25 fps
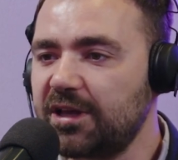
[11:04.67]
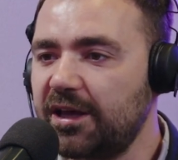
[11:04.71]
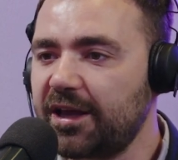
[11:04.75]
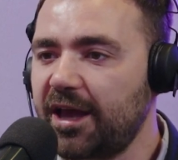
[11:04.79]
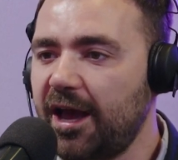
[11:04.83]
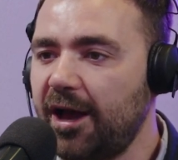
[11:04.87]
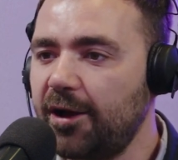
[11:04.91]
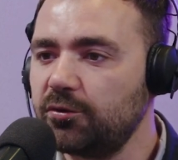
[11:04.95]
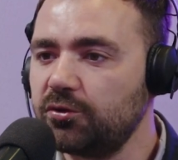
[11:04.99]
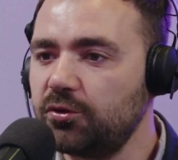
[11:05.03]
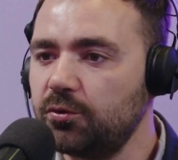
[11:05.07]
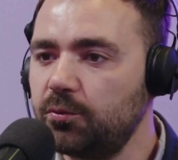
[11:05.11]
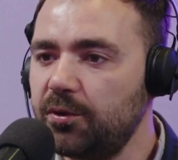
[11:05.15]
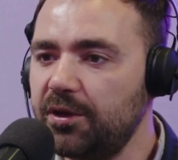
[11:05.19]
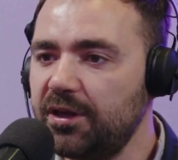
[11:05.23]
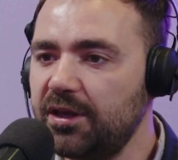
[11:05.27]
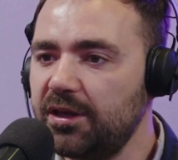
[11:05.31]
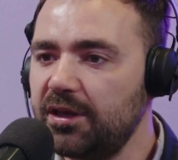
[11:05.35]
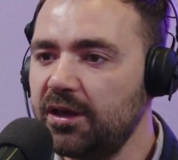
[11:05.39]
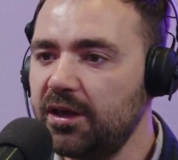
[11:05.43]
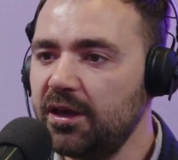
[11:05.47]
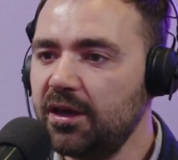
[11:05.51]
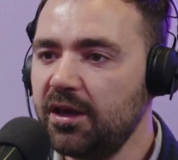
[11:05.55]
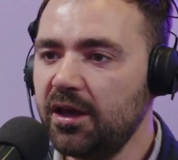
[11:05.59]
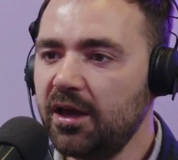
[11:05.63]
Like, how do
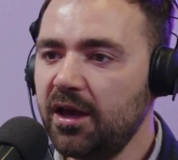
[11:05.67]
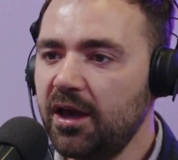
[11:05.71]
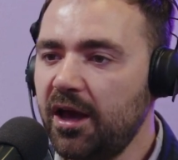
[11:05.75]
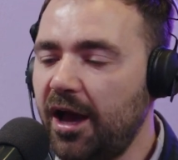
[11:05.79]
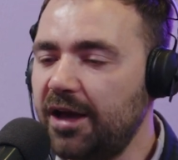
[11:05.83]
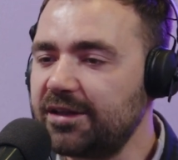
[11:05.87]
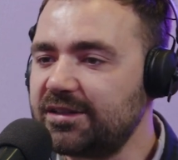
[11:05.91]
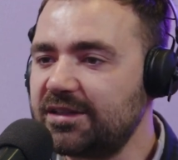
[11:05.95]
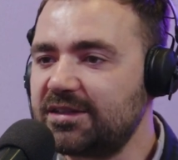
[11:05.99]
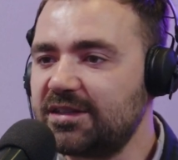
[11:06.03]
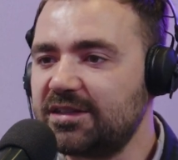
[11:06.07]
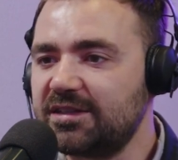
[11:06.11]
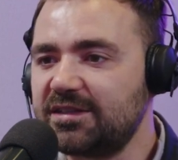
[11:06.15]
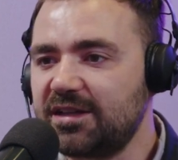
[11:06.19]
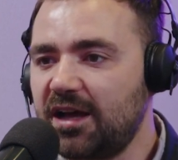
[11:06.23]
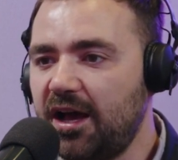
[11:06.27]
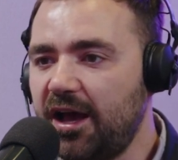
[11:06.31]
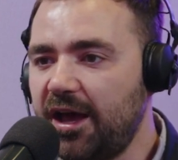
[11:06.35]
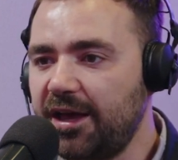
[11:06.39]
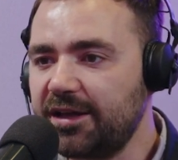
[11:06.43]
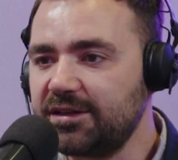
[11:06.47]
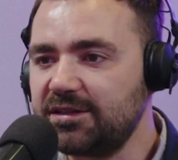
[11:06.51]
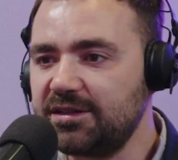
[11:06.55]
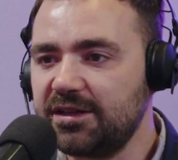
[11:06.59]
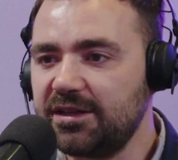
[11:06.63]
we, as a
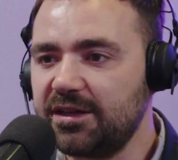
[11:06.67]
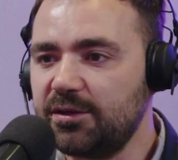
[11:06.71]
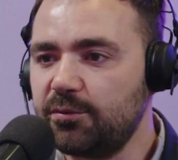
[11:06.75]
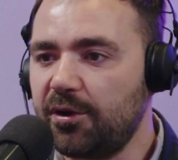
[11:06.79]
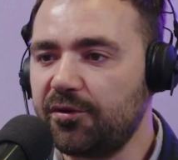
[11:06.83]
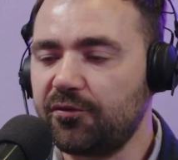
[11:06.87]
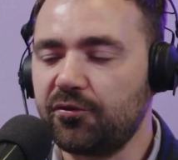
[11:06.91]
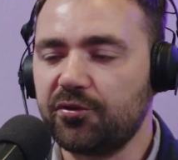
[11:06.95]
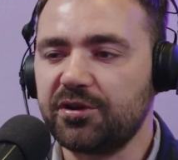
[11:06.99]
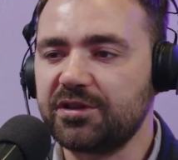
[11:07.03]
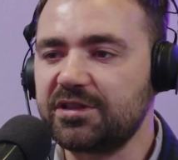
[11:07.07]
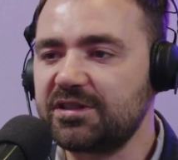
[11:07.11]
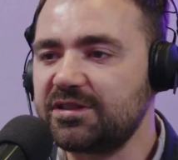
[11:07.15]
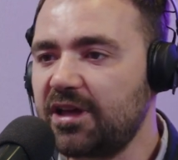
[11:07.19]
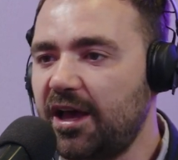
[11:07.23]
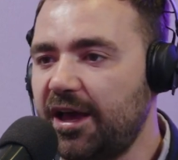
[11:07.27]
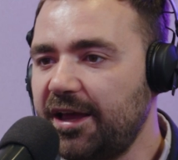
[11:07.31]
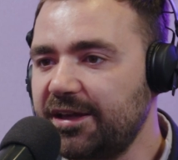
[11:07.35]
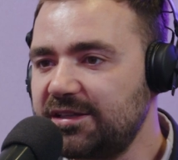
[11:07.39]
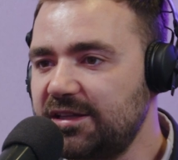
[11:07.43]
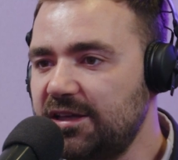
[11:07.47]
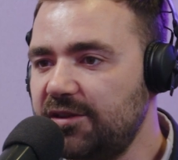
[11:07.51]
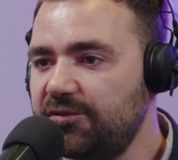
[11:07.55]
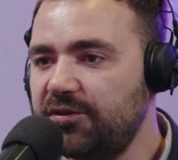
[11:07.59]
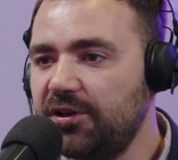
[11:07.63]
society, whether it's
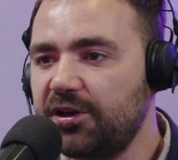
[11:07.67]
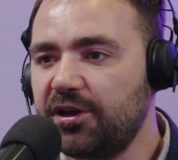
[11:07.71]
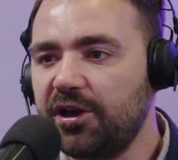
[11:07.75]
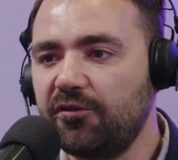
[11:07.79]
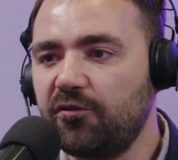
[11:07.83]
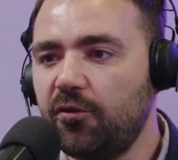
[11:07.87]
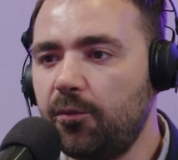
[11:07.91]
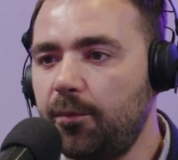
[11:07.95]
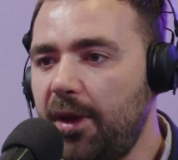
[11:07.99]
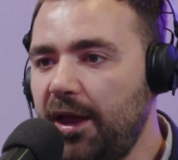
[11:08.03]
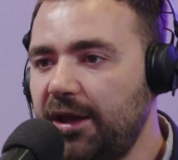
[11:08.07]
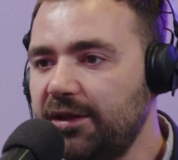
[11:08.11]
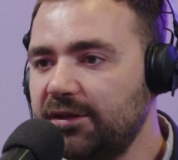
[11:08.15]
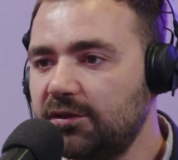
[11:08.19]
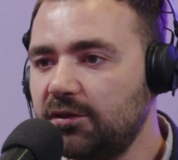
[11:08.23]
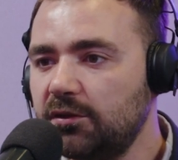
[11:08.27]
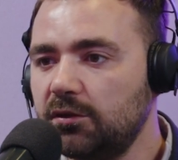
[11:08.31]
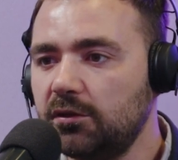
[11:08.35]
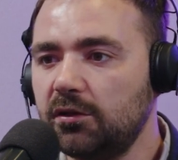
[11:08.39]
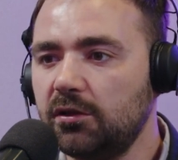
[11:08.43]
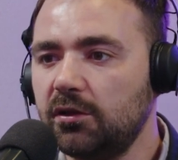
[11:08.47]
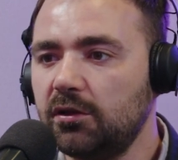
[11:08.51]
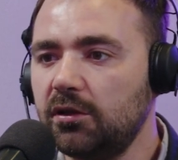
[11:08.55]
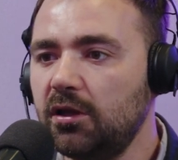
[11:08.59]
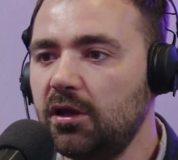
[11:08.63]
scientific,
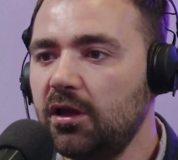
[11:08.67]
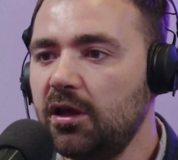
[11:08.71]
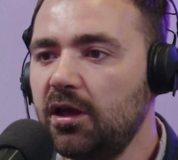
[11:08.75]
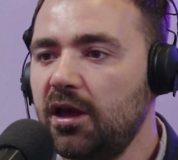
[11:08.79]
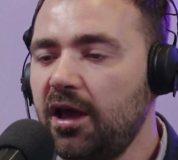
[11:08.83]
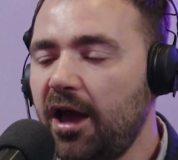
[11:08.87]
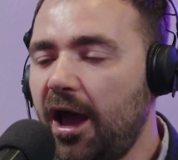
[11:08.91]
governmental,